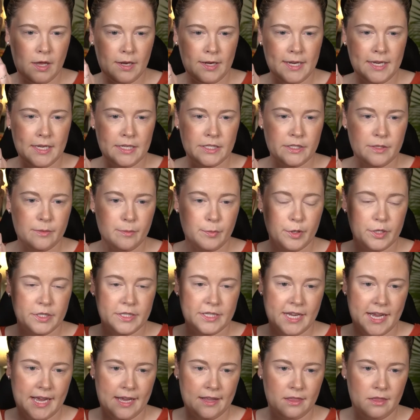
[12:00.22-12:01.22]
like
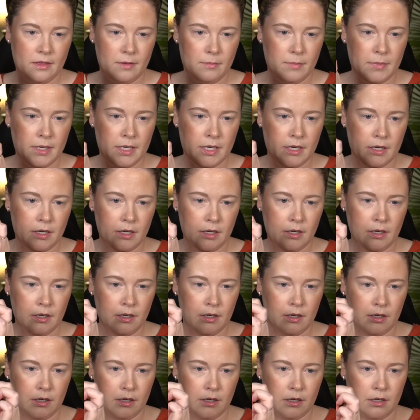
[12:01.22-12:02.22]
cover of the mirror,
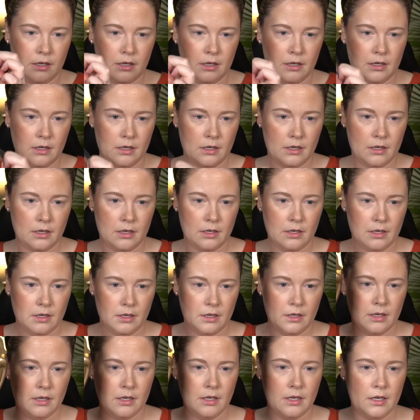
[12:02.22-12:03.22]
not the mirror
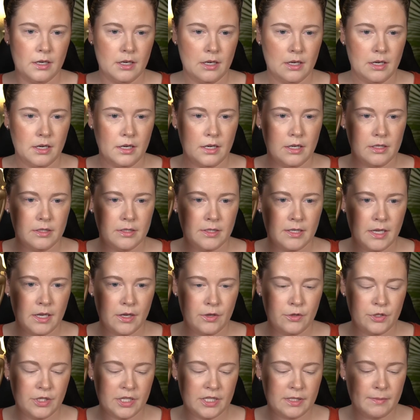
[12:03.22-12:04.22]
itself, uh,
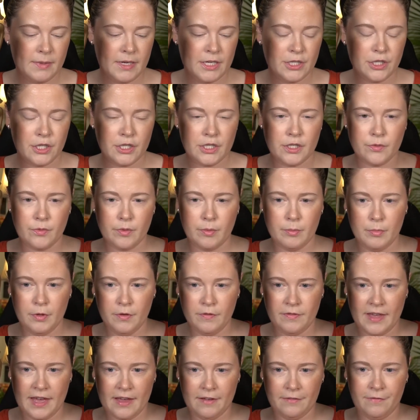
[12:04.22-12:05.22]
because my actual
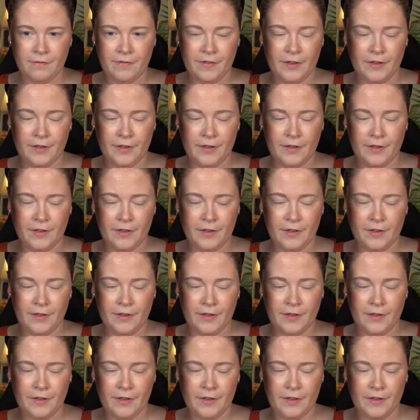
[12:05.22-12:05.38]
mirror